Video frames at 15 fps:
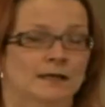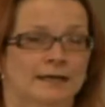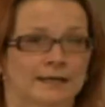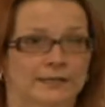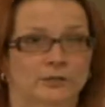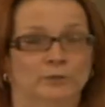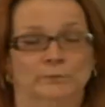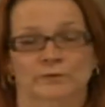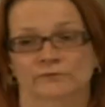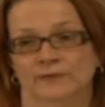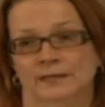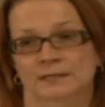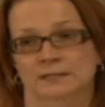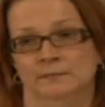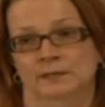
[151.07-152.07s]
I don't
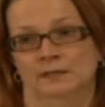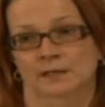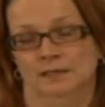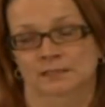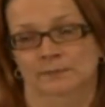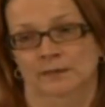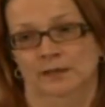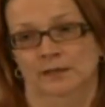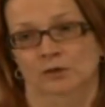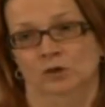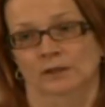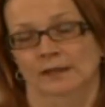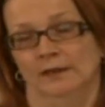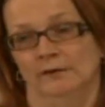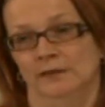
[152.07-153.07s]
profess to be an expert in
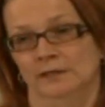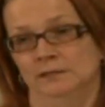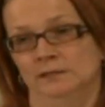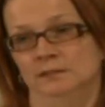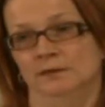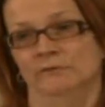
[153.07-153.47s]
all areas,